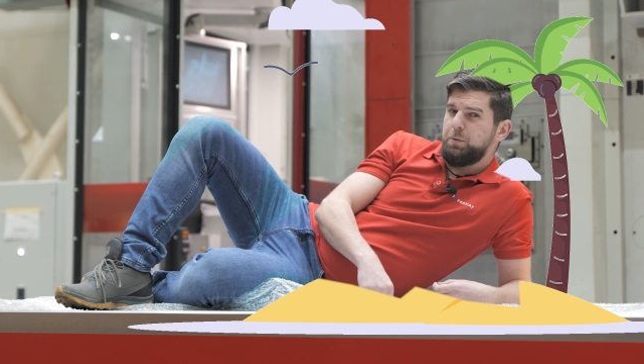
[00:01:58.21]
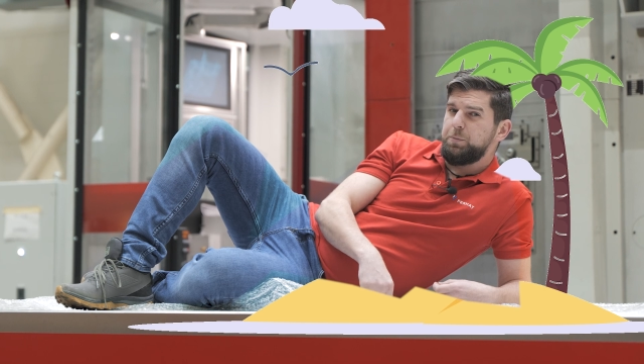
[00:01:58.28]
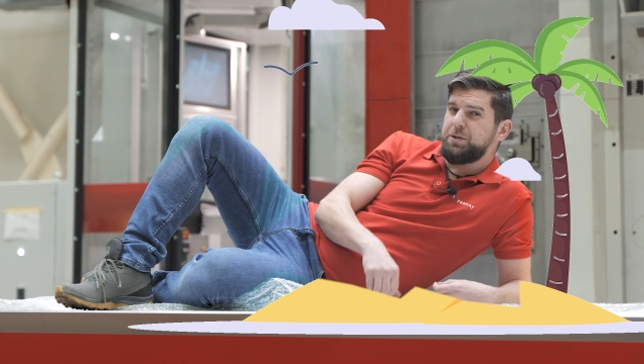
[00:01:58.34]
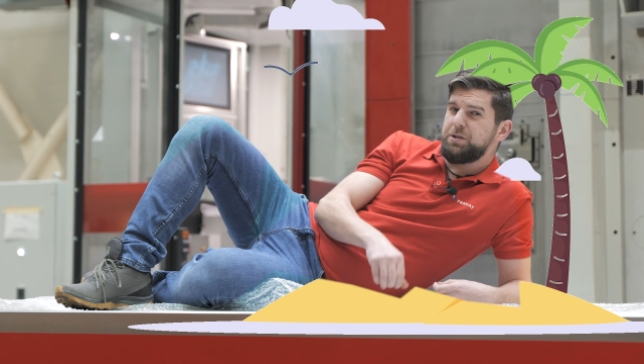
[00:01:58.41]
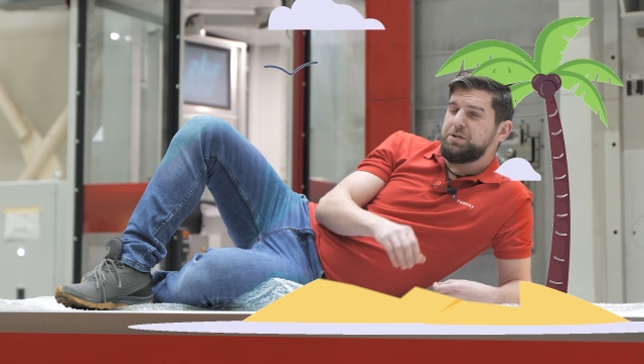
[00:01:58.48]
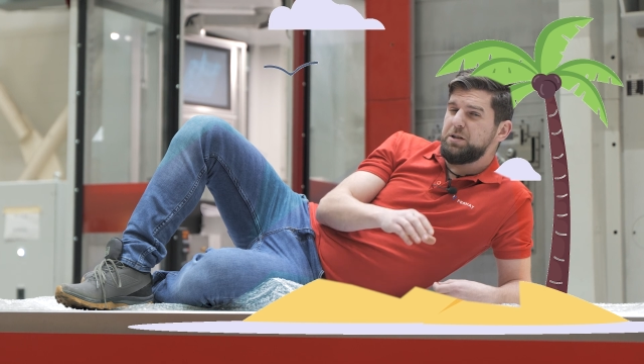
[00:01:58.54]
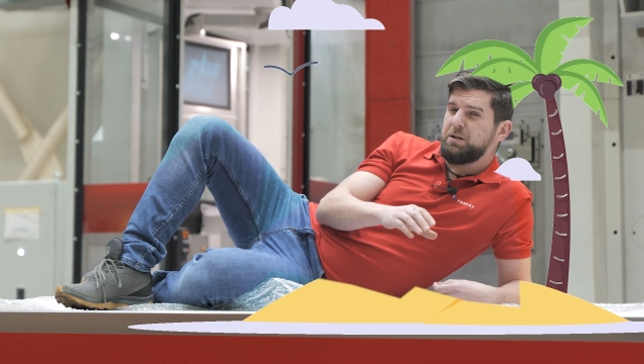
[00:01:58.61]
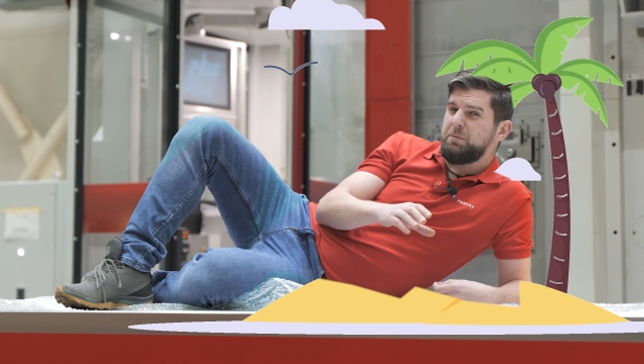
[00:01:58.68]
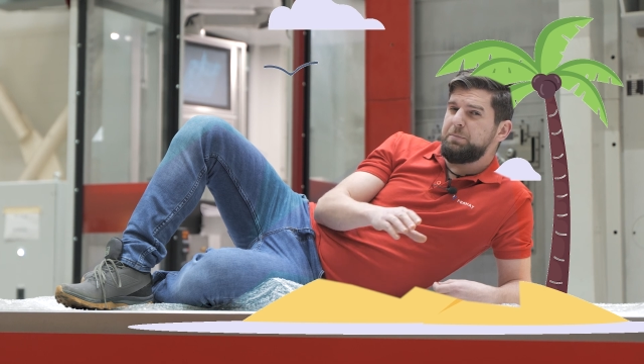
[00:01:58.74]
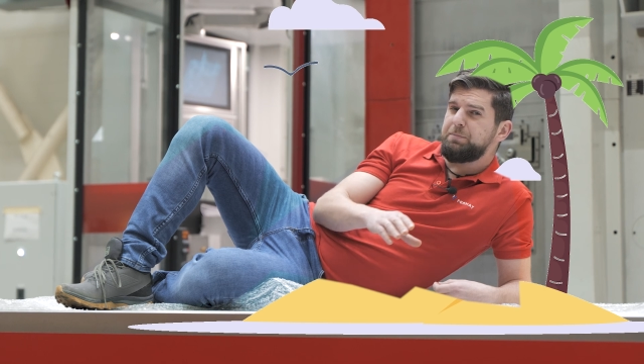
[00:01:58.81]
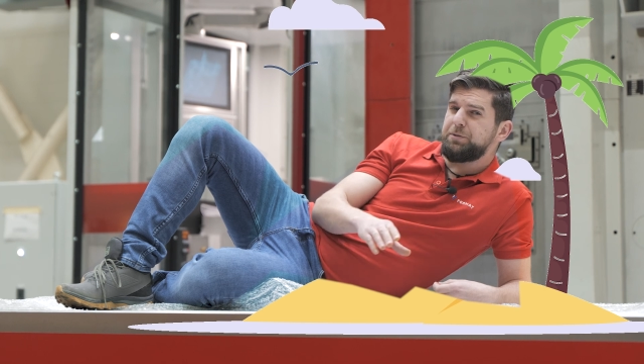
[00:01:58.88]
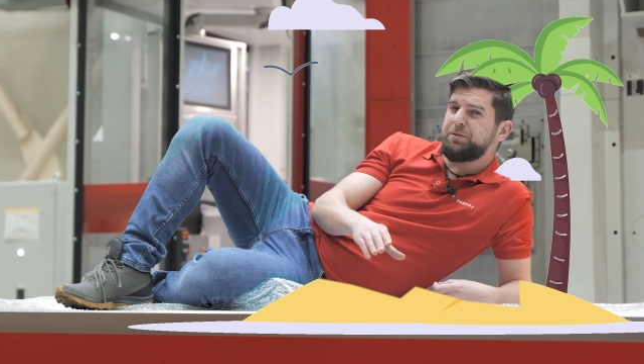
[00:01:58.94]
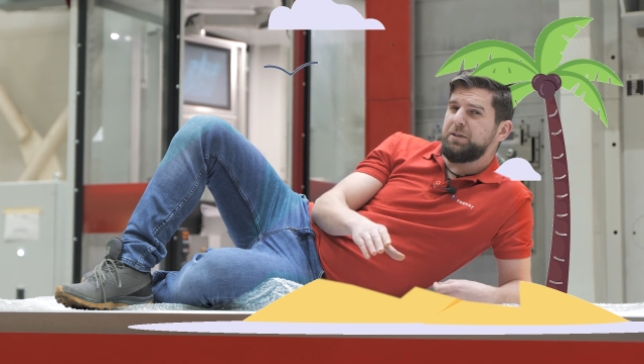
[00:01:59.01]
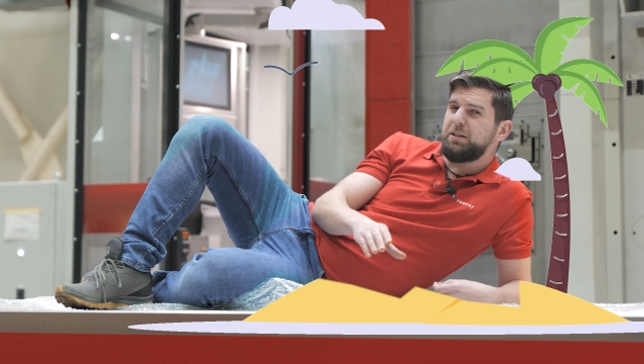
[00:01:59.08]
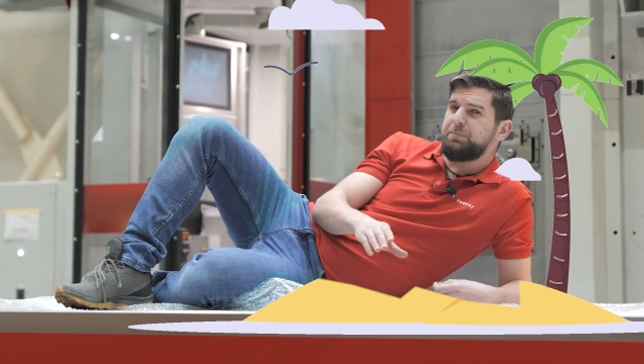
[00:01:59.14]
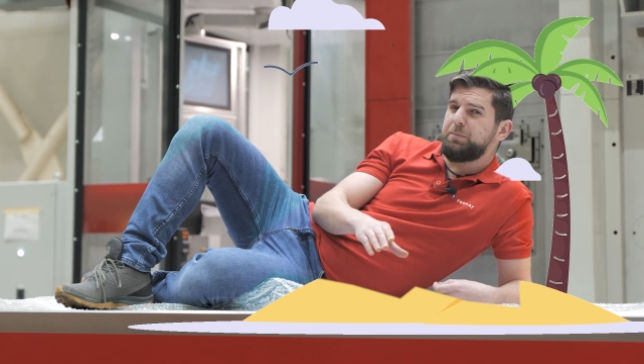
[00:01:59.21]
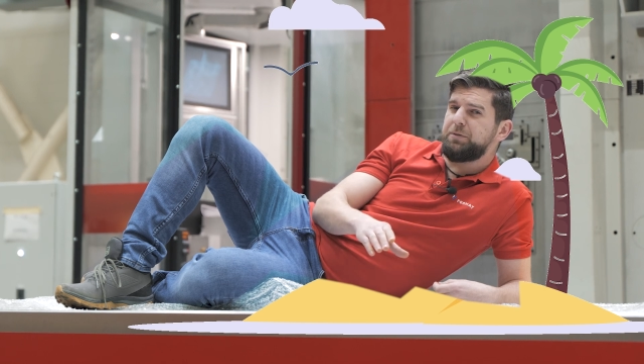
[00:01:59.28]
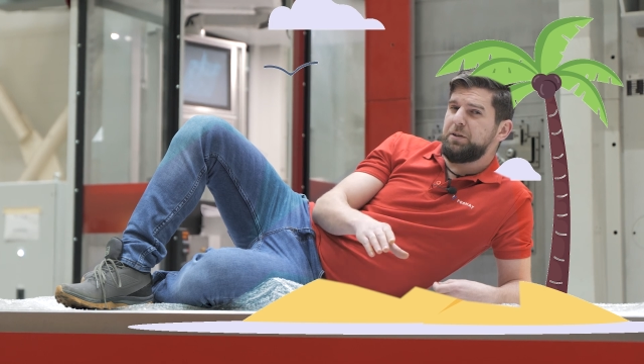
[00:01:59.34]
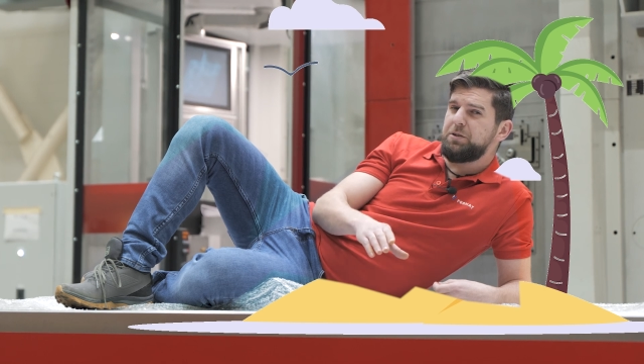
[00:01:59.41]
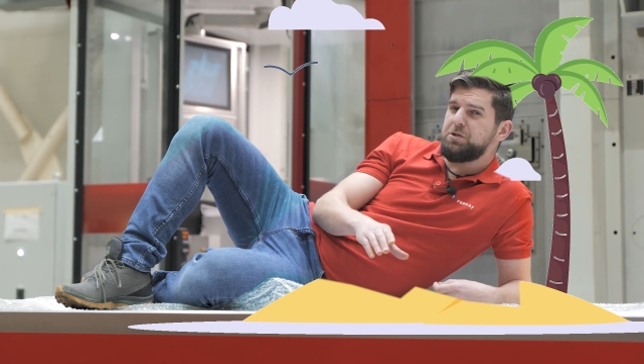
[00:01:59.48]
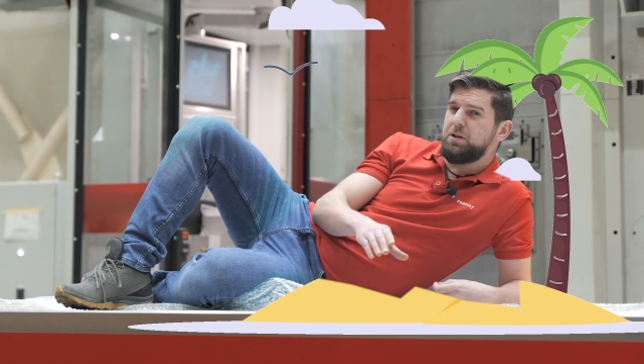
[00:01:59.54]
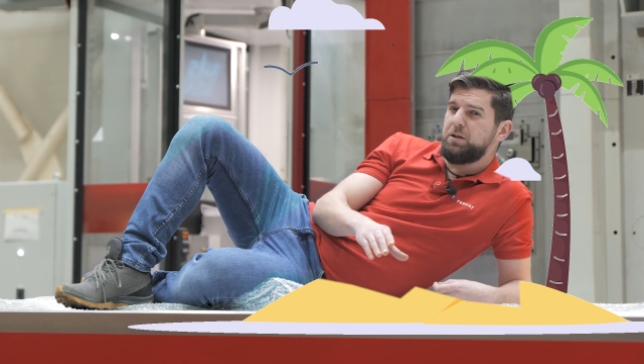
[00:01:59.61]
we determine precise
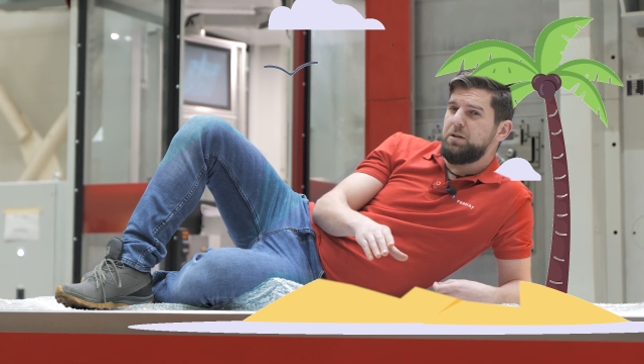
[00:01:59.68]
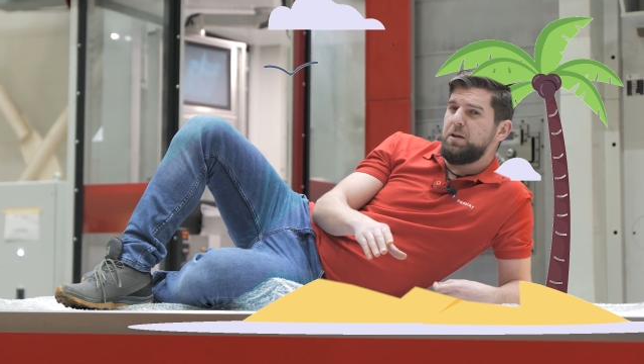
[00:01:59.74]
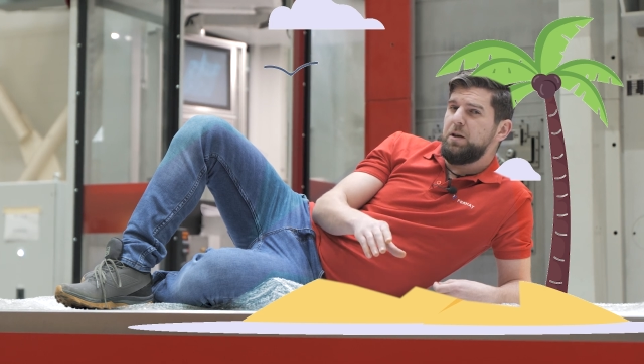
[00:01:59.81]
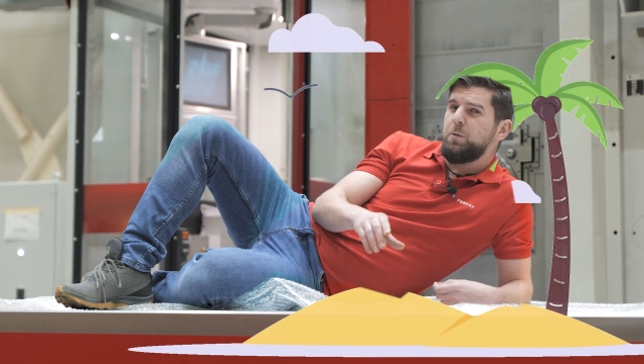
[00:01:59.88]
position